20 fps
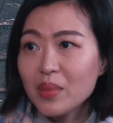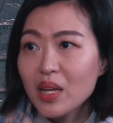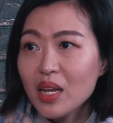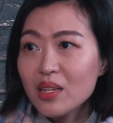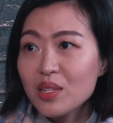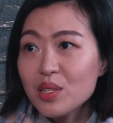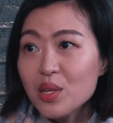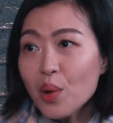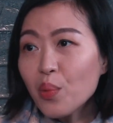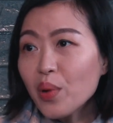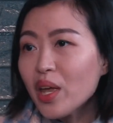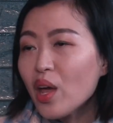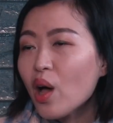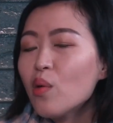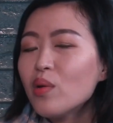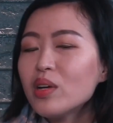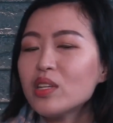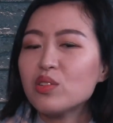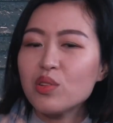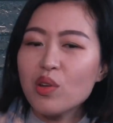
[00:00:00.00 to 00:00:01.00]
So we
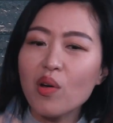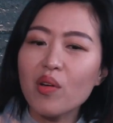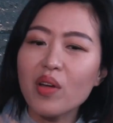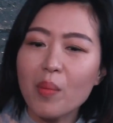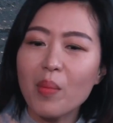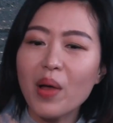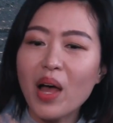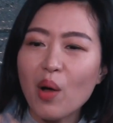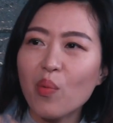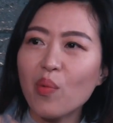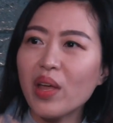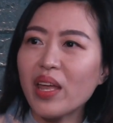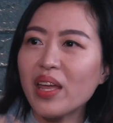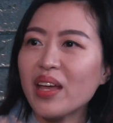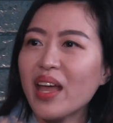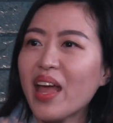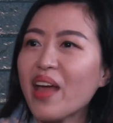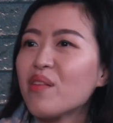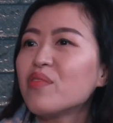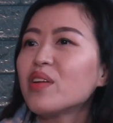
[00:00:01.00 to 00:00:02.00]
always talk about
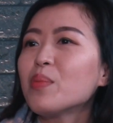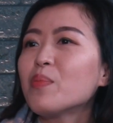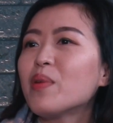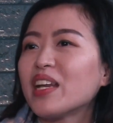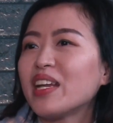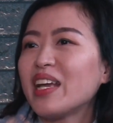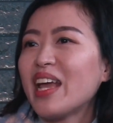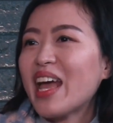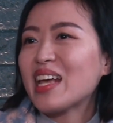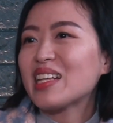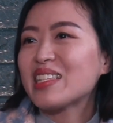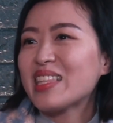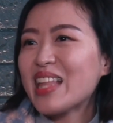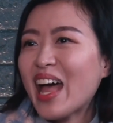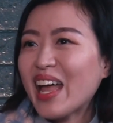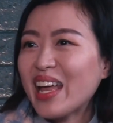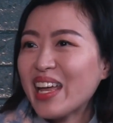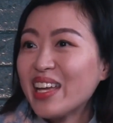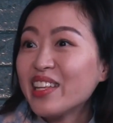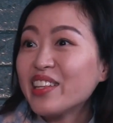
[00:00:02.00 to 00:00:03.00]
everybody has
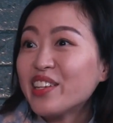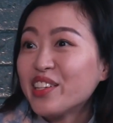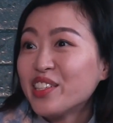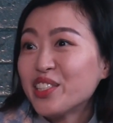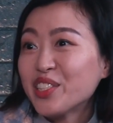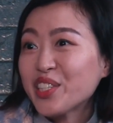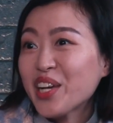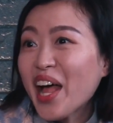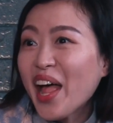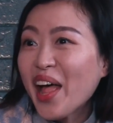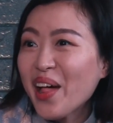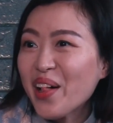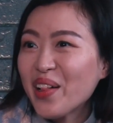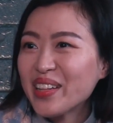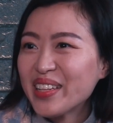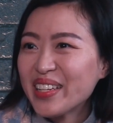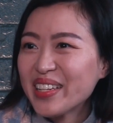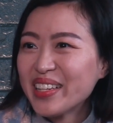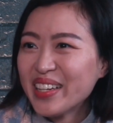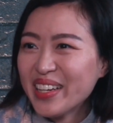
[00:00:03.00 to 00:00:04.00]
that inner child.